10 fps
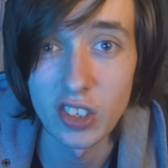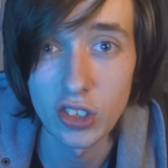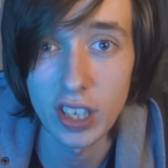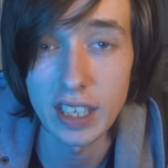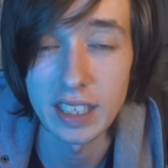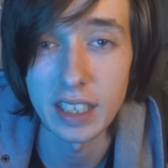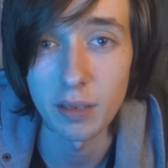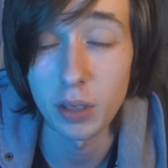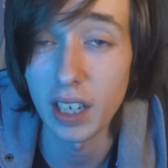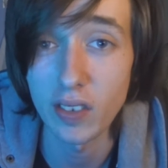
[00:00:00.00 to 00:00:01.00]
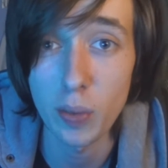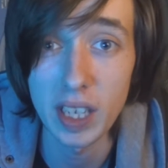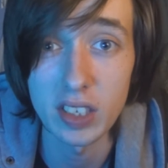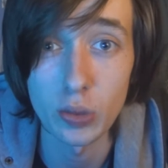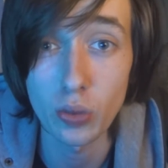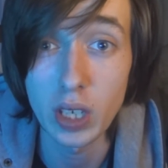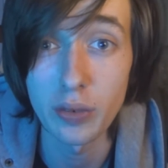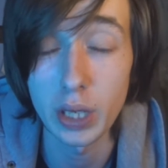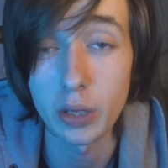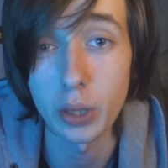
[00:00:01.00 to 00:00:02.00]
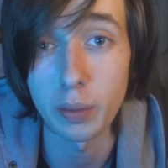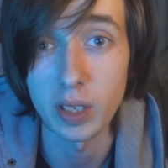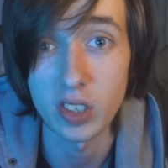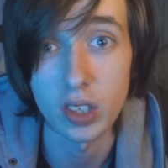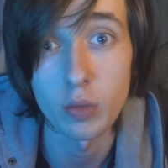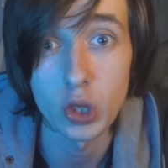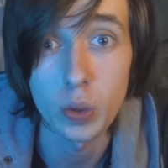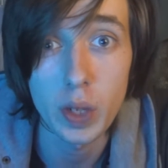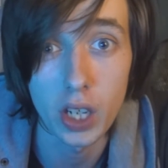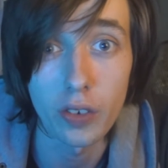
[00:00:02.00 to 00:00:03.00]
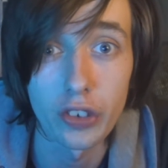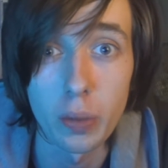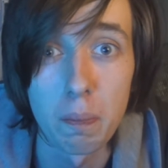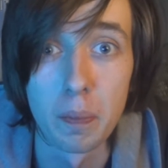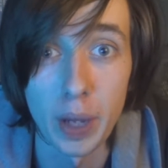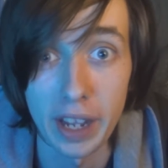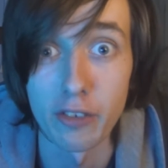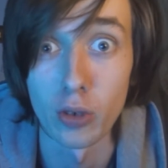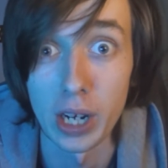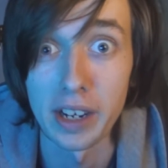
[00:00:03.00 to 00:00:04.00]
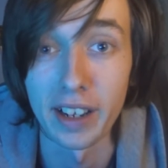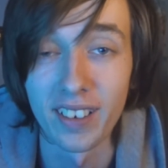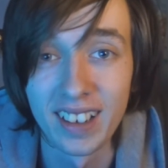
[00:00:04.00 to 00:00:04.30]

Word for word: this shade here, I'm gonna have to make this really really quick because I'm shooting off to bed right now.